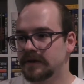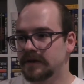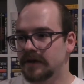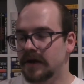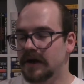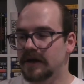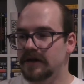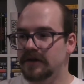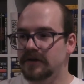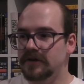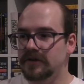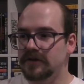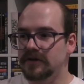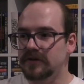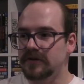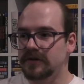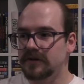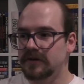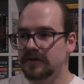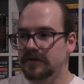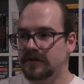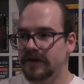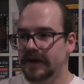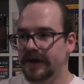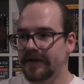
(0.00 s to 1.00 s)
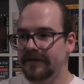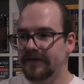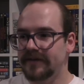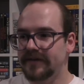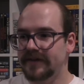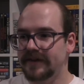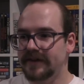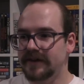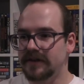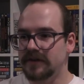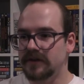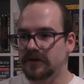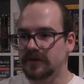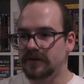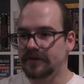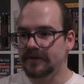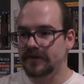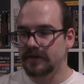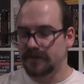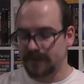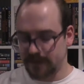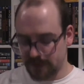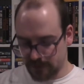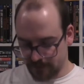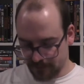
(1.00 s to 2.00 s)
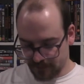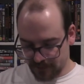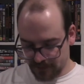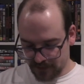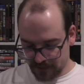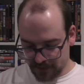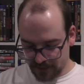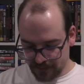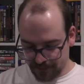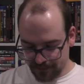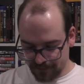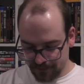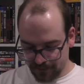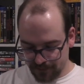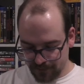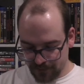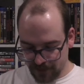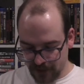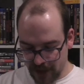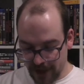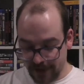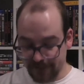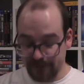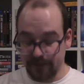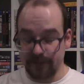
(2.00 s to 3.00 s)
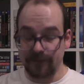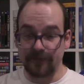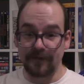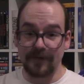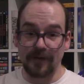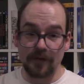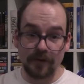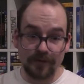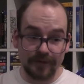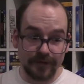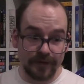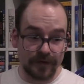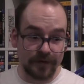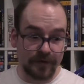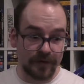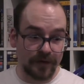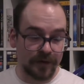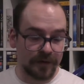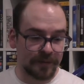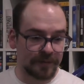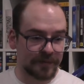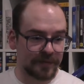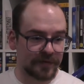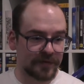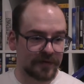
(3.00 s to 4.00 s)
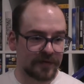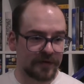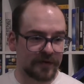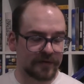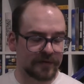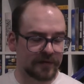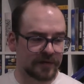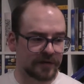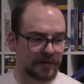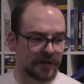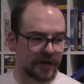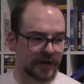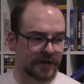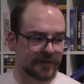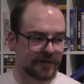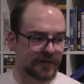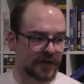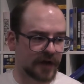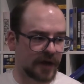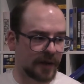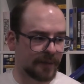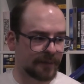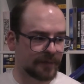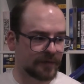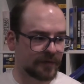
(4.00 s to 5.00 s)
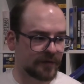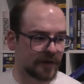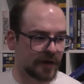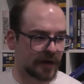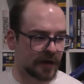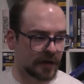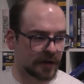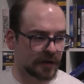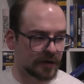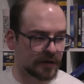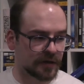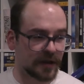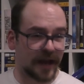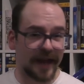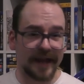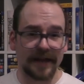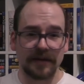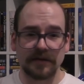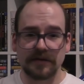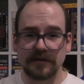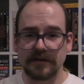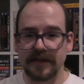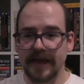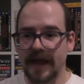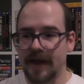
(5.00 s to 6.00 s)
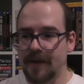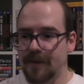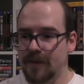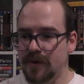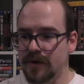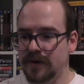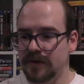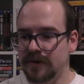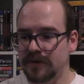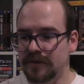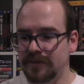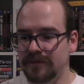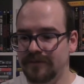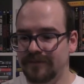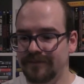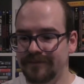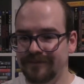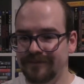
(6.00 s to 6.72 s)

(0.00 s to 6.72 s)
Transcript: I don't know. I haven't seen a lot of his films. I have a few of his films. I've got Knight of Cups, I liked that one.